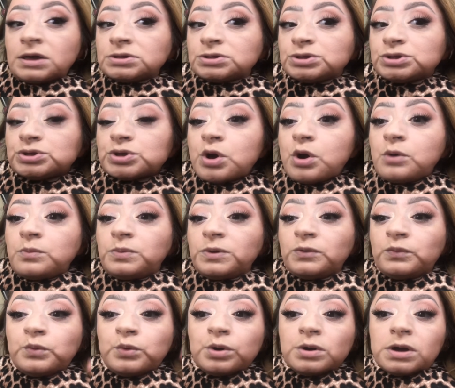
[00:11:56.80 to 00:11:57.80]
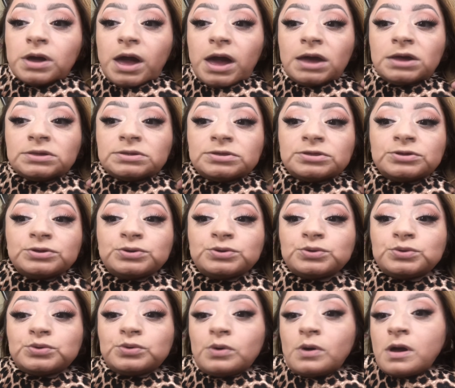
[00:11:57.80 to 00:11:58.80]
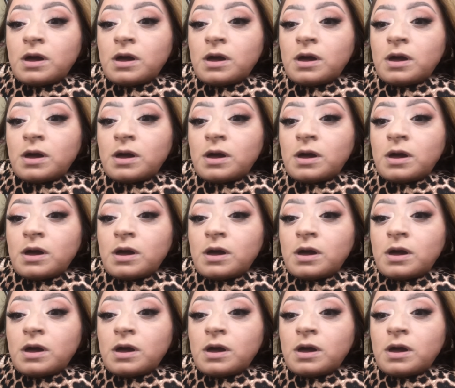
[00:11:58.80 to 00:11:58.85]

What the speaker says: so before I do